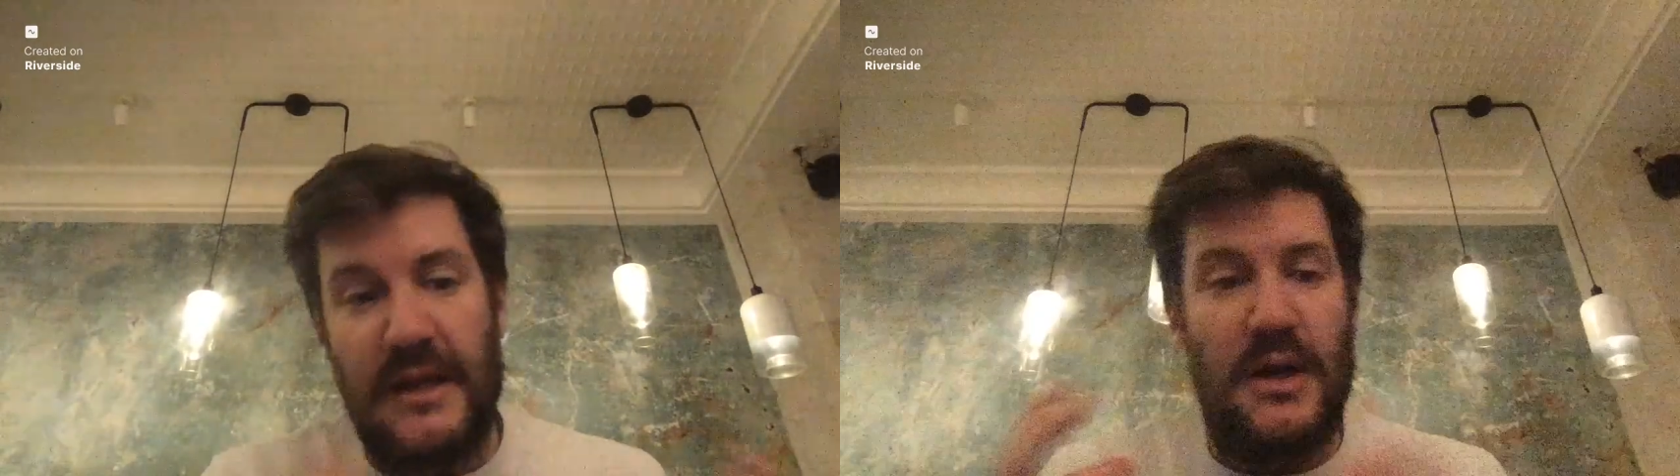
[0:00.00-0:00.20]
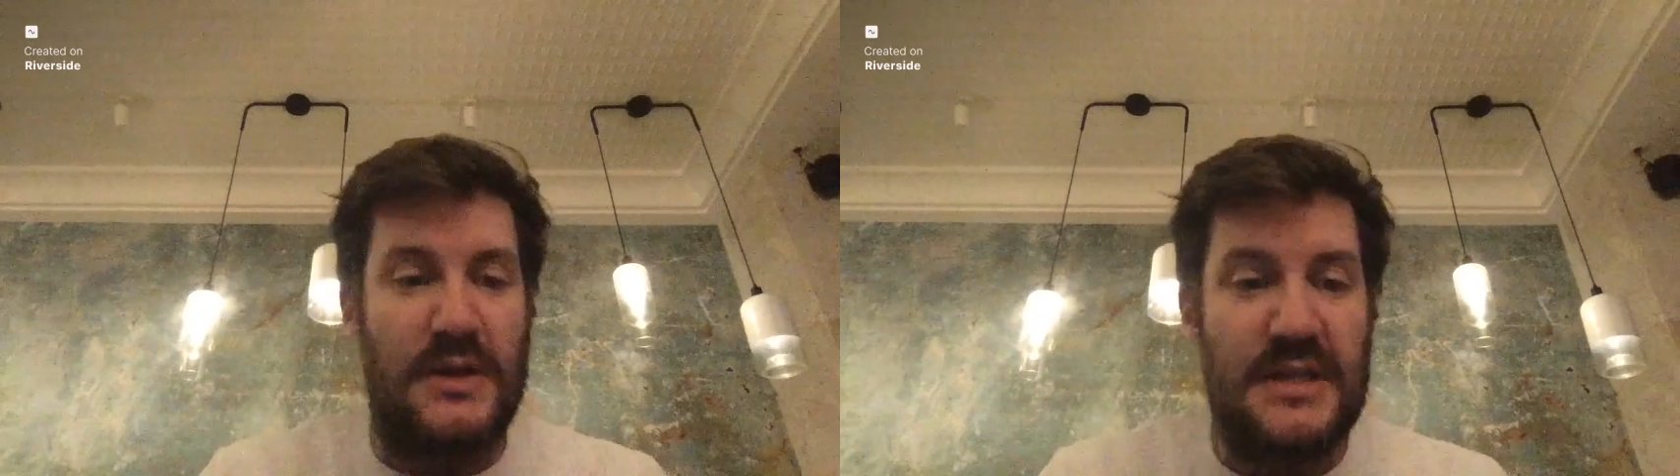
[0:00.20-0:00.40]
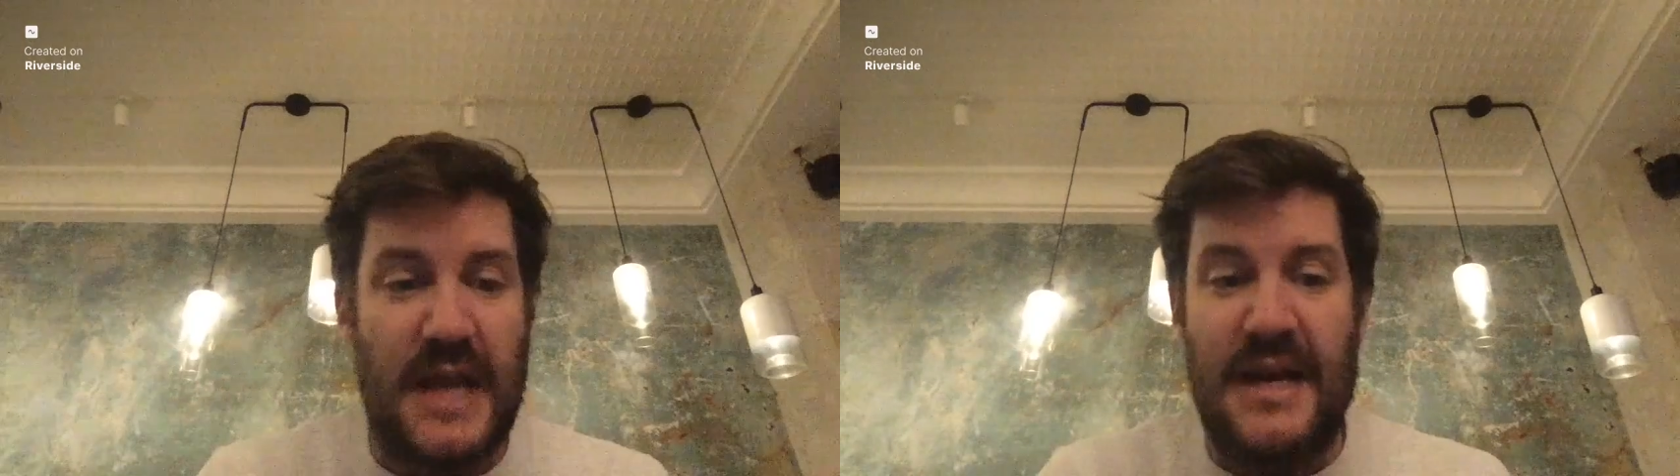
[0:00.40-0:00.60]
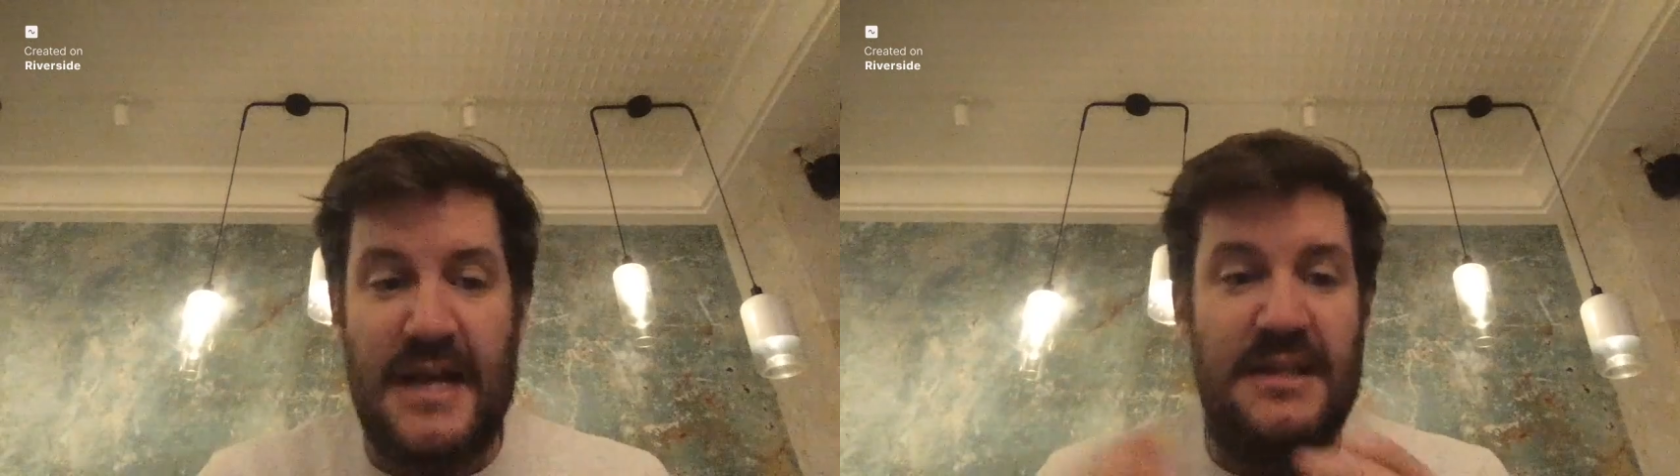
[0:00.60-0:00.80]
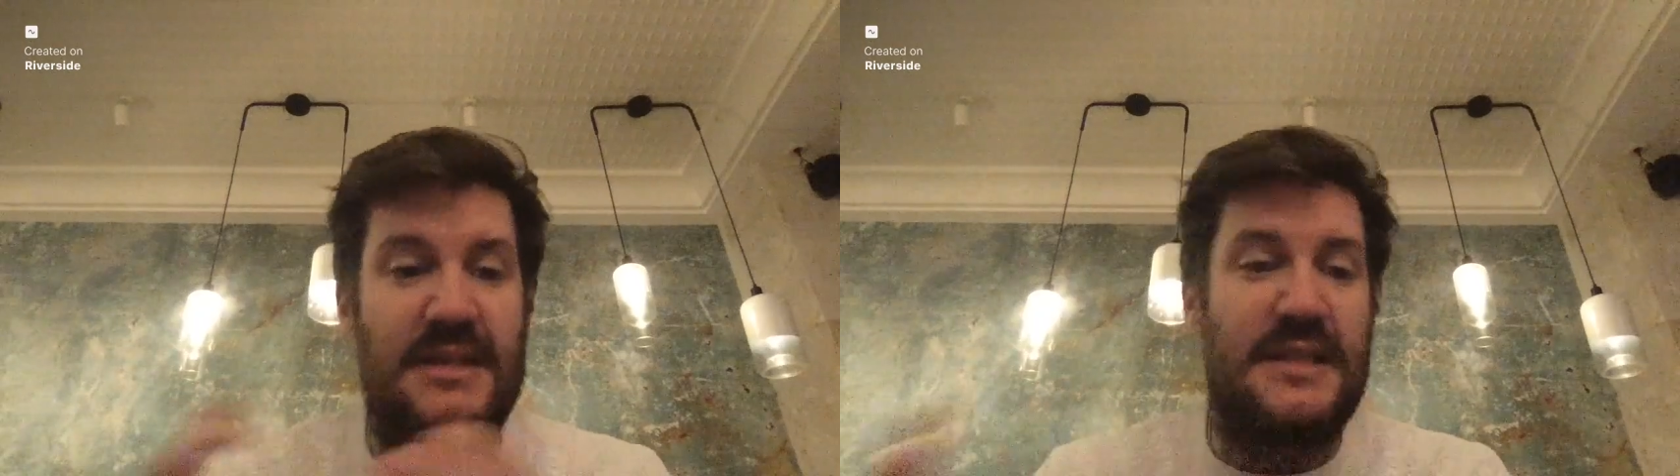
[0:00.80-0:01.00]
you know, it's not
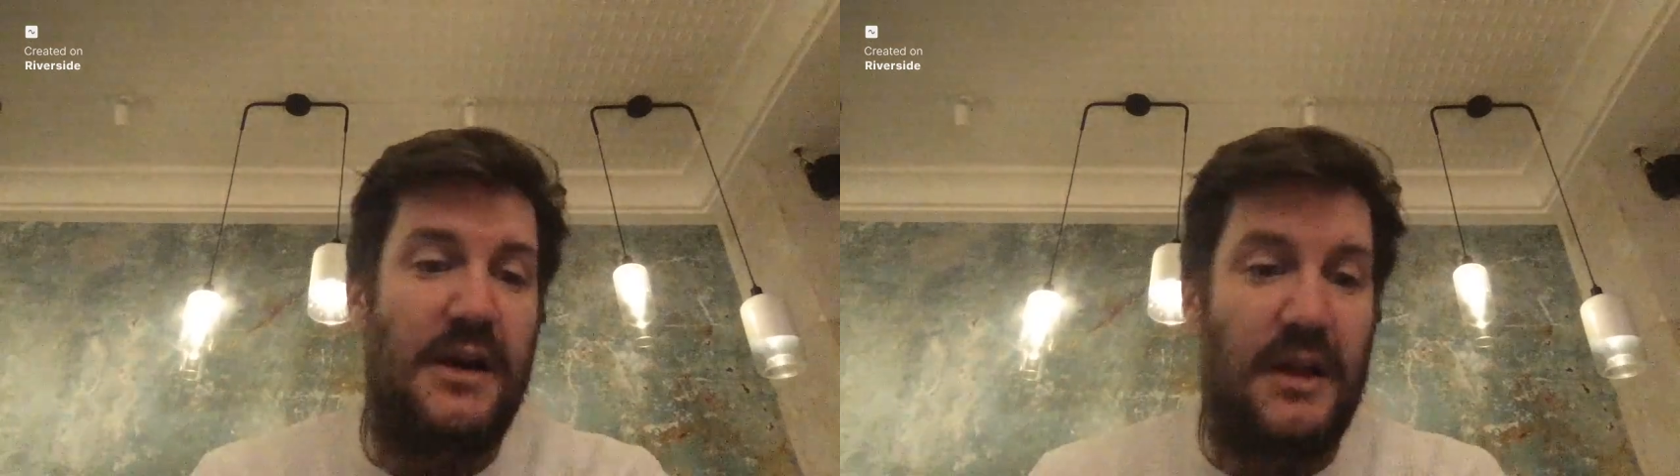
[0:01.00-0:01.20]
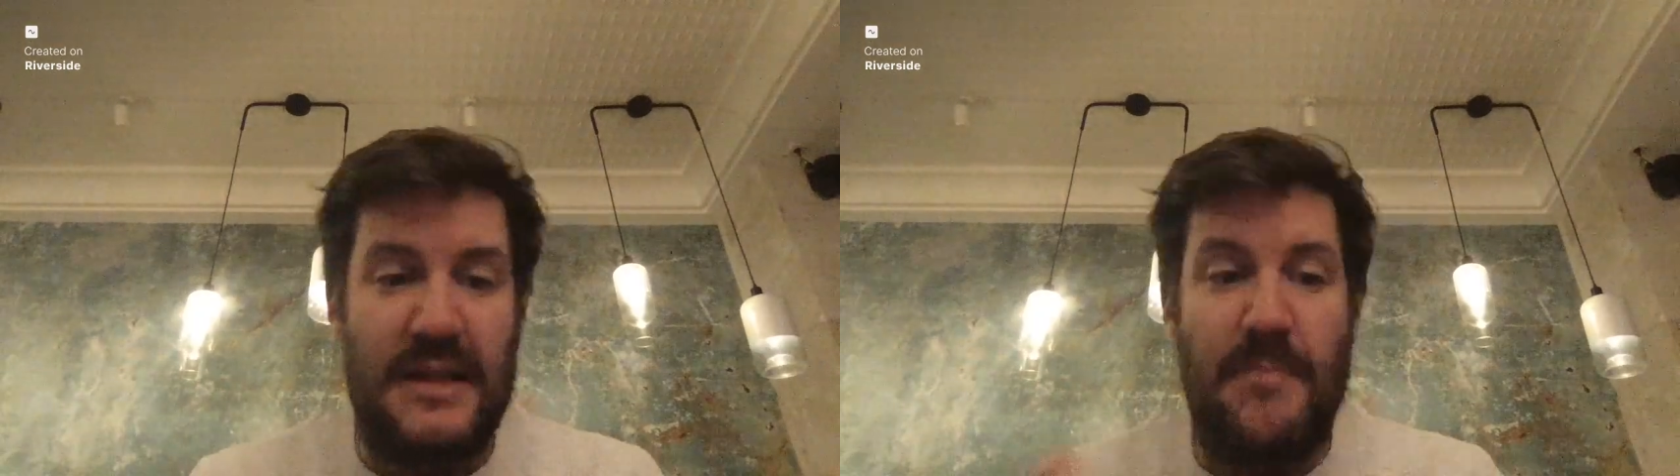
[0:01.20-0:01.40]
necessarily the